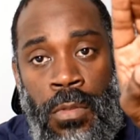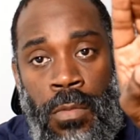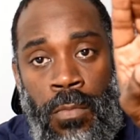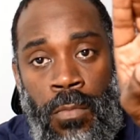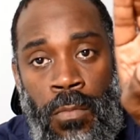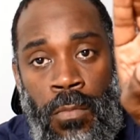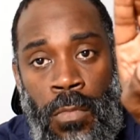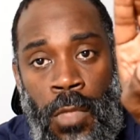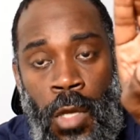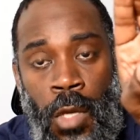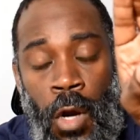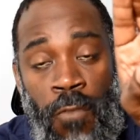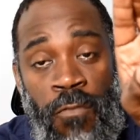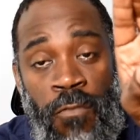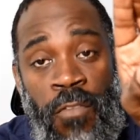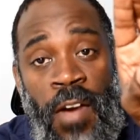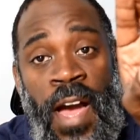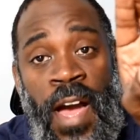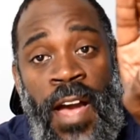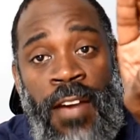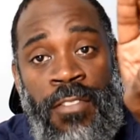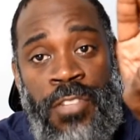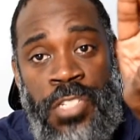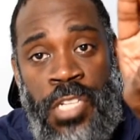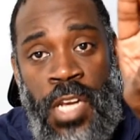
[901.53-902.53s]
or
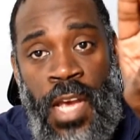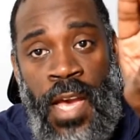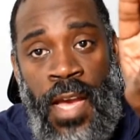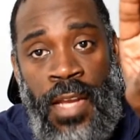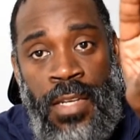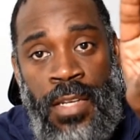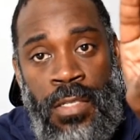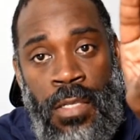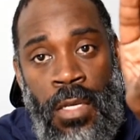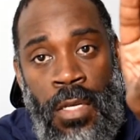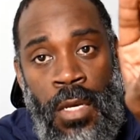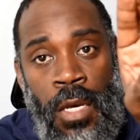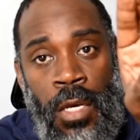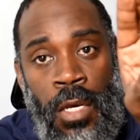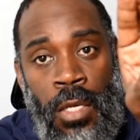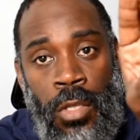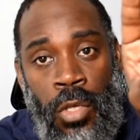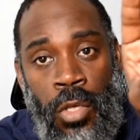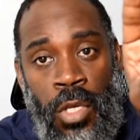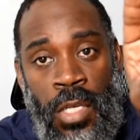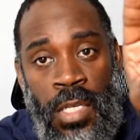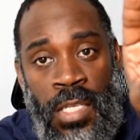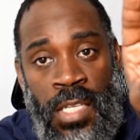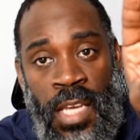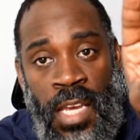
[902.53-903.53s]
5 shots, you
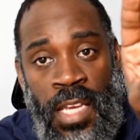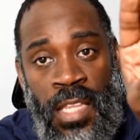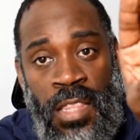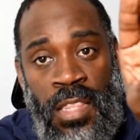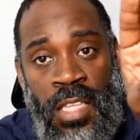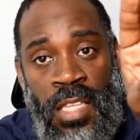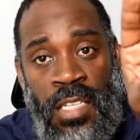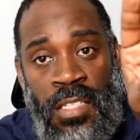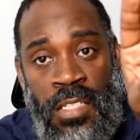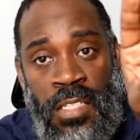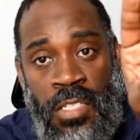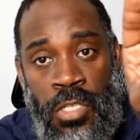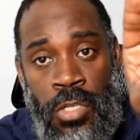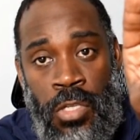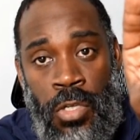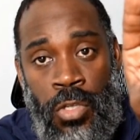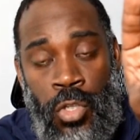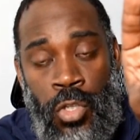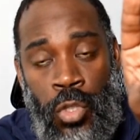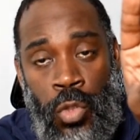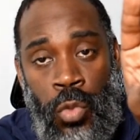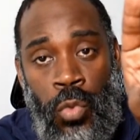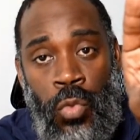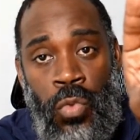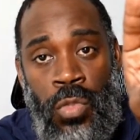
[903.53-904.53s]
can take this as your
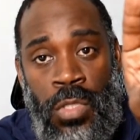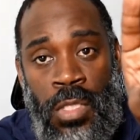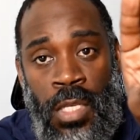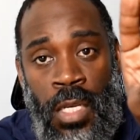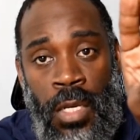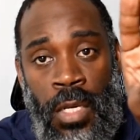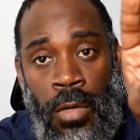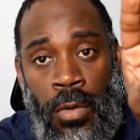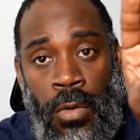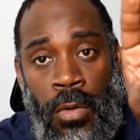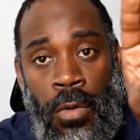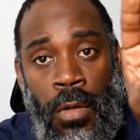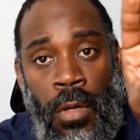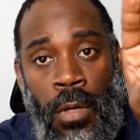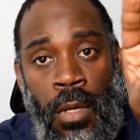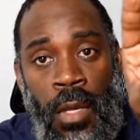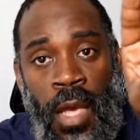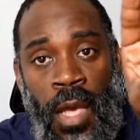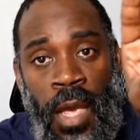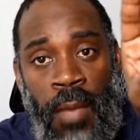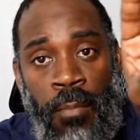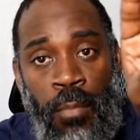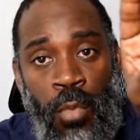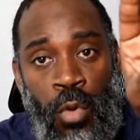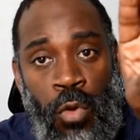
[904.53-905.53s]
true center
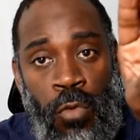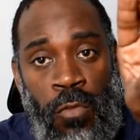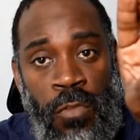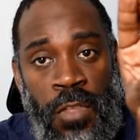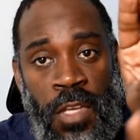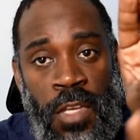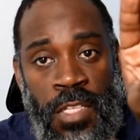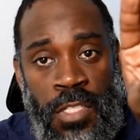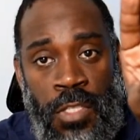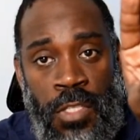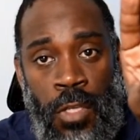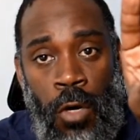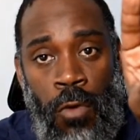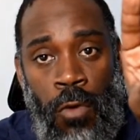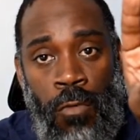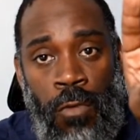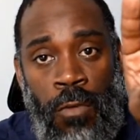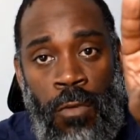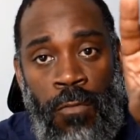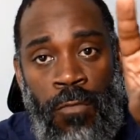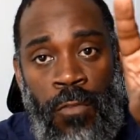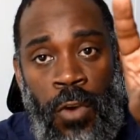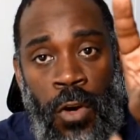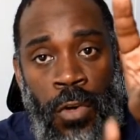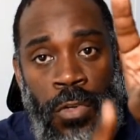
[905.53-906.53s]
and move this over
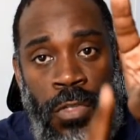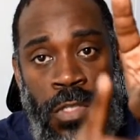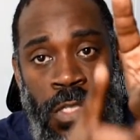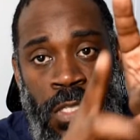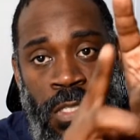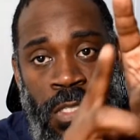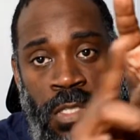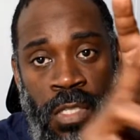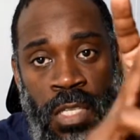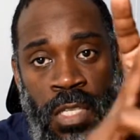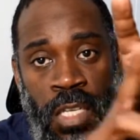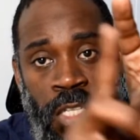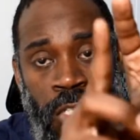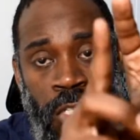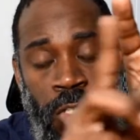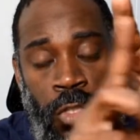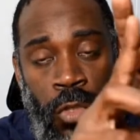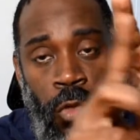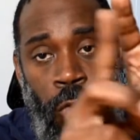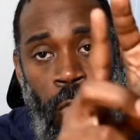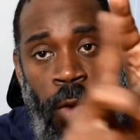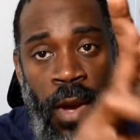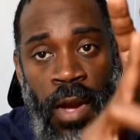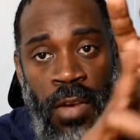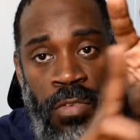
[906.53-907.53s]
versus these 2
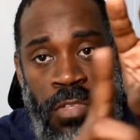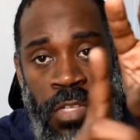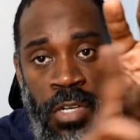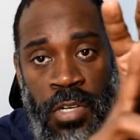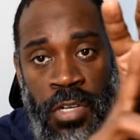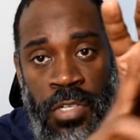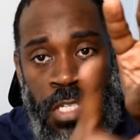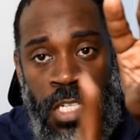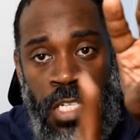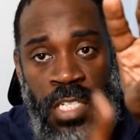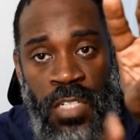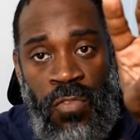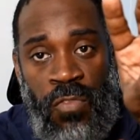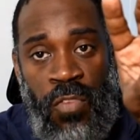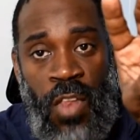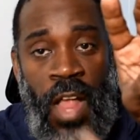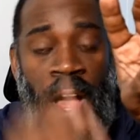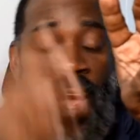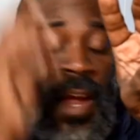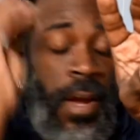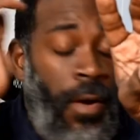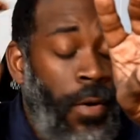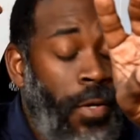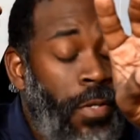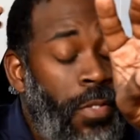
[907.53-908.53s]
rounds that are just
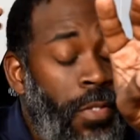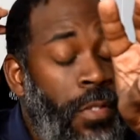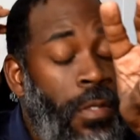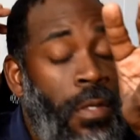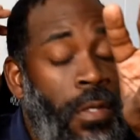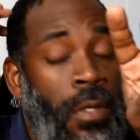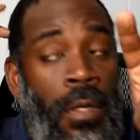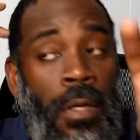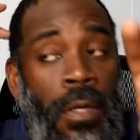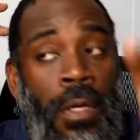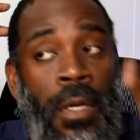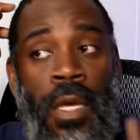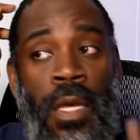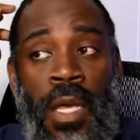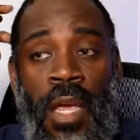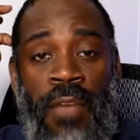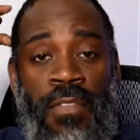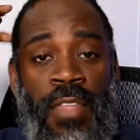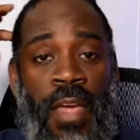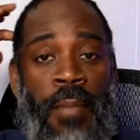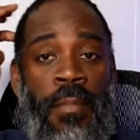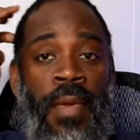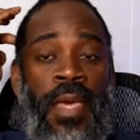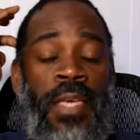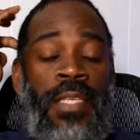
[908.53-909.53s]
flyers, if
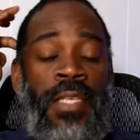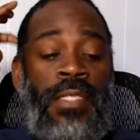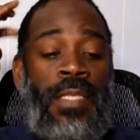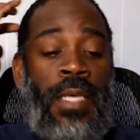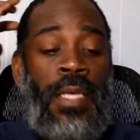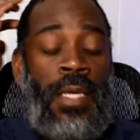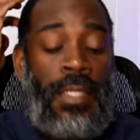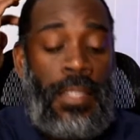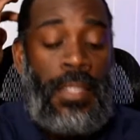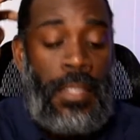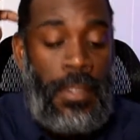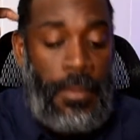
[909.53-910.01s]
that makes sense.